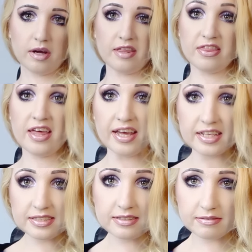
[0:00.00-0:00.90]

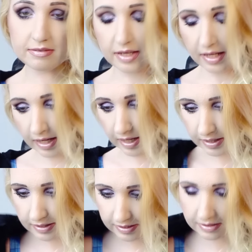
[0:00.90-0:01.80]
This
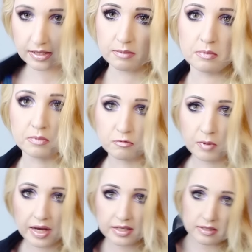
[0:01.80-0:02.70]
is, let me move
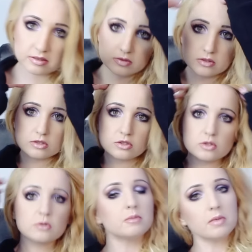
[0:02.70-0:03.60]
back so I can show
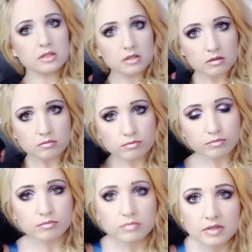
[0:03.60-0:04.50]
you a bit better.
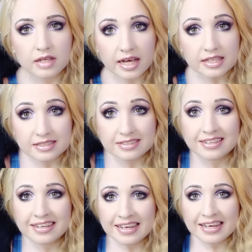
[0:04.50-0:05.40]
This
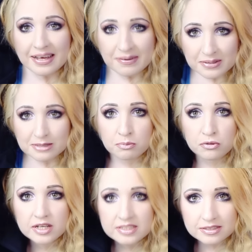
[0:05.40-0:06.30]
was a
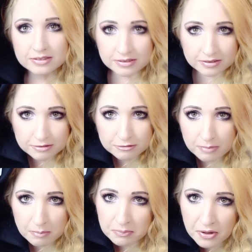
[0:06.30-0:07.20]
present for
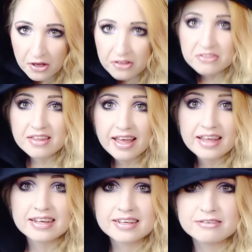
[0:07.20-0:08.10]
my
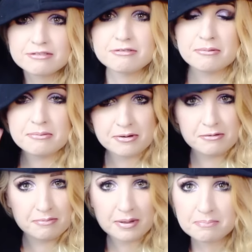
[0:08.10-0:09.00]
birthday from one
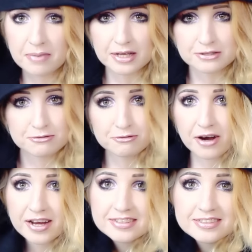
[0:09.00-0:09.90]
of my best
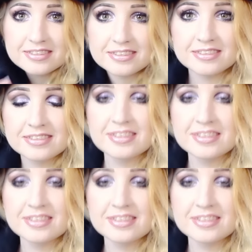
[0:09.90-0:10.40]
friends.